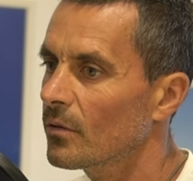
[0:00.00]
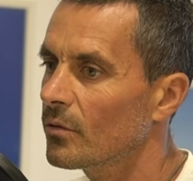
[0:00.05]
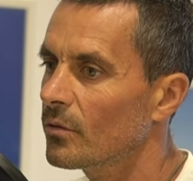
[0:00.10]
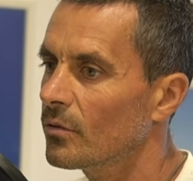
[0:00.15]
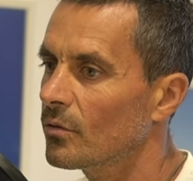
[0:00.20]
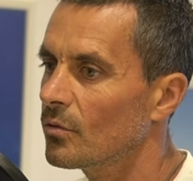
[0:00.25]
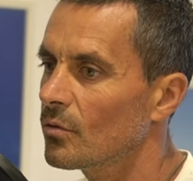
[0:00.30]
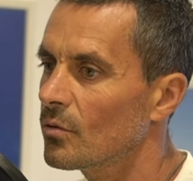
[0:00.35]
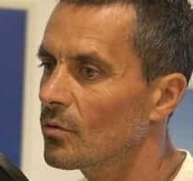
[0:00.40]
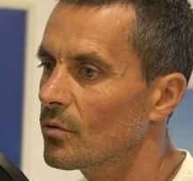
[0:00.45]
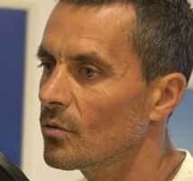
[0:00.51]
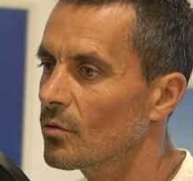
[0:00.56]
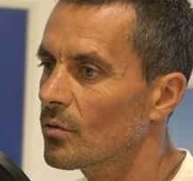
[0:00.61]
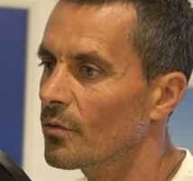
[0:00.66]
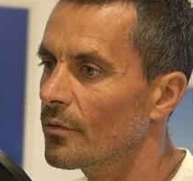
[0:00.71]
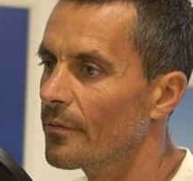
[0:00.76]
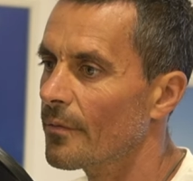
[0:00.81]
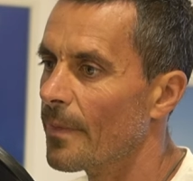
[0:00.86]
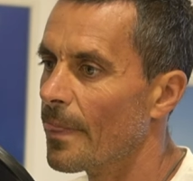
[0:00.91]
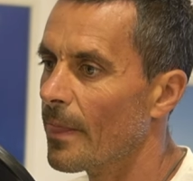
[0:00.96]

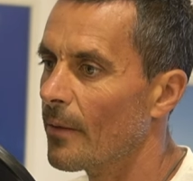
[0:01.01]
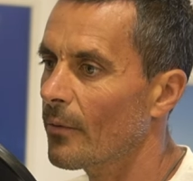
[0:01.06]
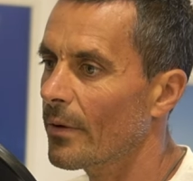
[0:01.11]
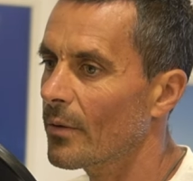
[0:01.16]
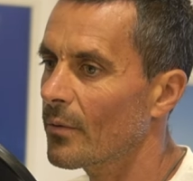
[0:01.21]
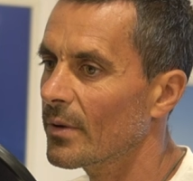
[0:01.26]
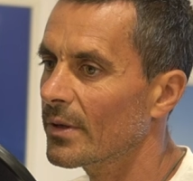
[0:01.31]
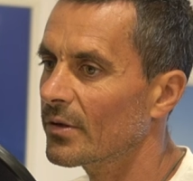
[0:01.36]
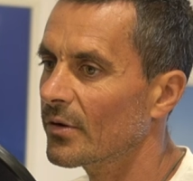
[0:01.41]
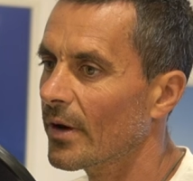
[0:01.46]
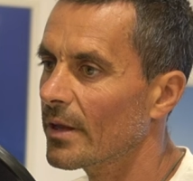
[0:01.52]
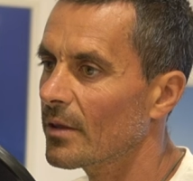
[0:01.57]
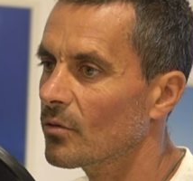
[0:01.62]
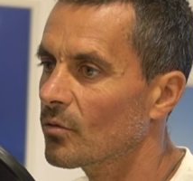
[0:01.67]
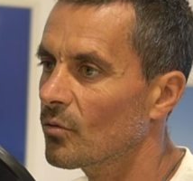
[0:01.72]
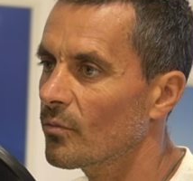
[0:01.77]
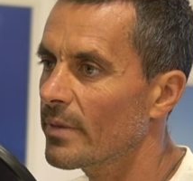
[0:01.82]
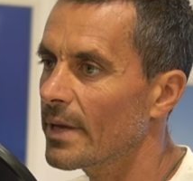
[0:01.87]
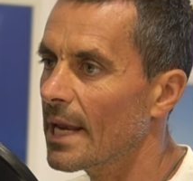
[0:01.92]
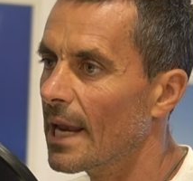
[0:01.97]
to when we train
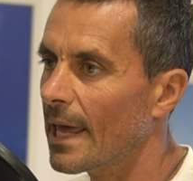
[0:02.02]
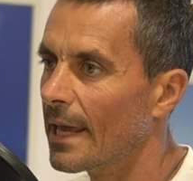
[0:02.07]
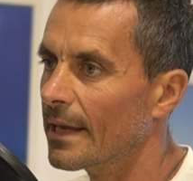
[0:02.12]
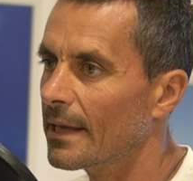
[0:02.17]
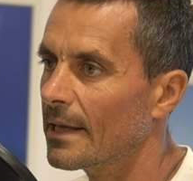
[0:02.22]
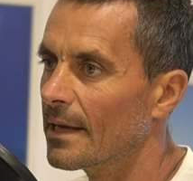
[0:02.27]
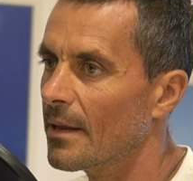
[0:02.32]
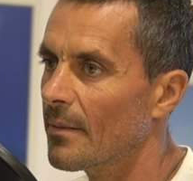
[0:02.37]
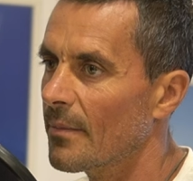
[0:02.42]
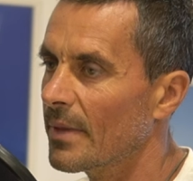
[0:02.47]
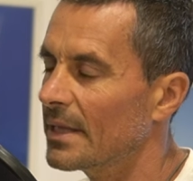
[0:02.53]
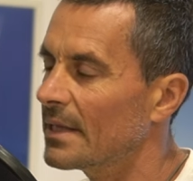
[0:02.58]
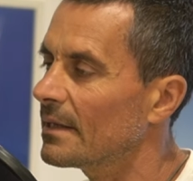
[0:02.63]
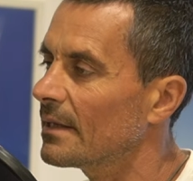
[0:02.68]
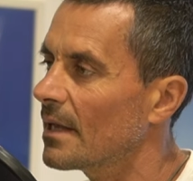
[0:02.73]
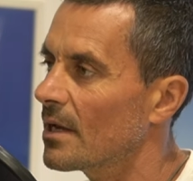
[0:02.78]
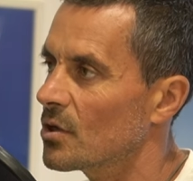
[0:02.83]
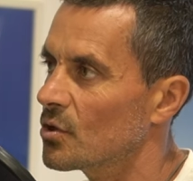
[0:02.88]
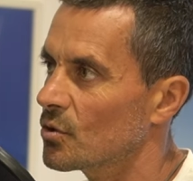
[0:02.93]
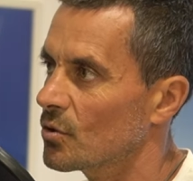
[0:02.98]
to be like in a
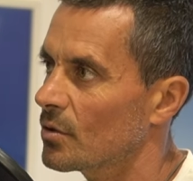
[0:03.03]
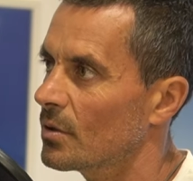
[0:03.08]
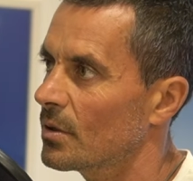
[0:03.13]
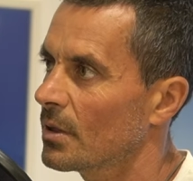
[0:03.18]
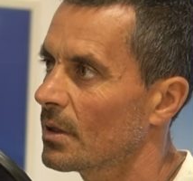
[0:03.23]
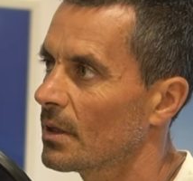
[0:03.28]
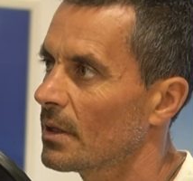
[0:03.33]
meditation